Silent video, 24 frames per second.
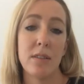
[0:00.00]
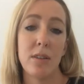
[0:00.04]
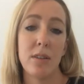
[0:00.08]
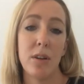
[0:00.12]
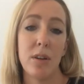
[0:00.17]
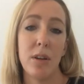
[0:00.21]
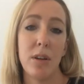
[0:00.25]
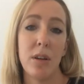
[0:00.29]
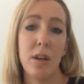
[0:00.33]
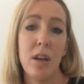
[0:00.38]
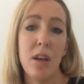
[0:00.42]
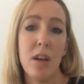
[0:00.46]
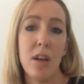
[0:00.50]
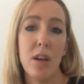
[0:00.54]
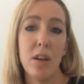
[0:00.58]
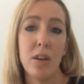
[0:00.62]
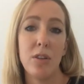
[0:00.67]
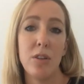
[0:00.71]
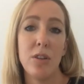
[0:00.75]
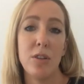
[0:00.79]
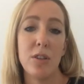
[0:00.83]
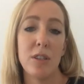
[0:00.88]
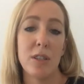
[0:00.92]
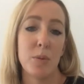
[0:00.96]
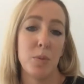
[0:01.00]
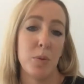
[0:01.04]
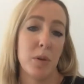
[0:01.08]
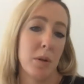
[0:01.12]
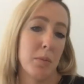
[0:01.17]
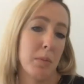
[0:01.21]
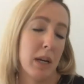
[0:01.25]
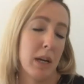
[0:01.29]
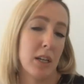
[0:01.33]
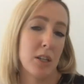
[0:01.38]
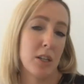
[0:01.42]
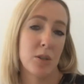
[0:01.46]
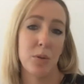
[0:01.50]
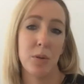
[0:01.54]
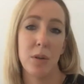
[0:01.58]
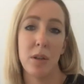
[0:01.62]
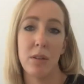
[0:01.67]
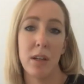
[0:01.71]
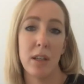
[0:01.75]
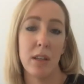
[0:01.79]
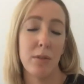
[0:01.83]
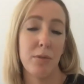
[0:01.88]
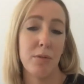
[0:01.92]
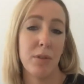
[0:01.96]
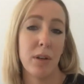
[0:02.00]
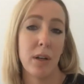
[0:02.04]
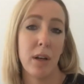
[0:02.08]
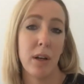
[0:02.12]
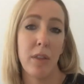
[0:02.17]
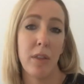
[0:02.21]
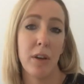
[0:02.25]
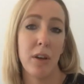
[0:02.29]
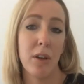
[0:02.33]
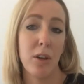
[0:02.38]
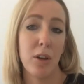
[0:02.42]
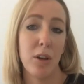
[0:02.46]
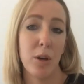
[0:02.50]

So you just want to make sure you're at the front of the queue.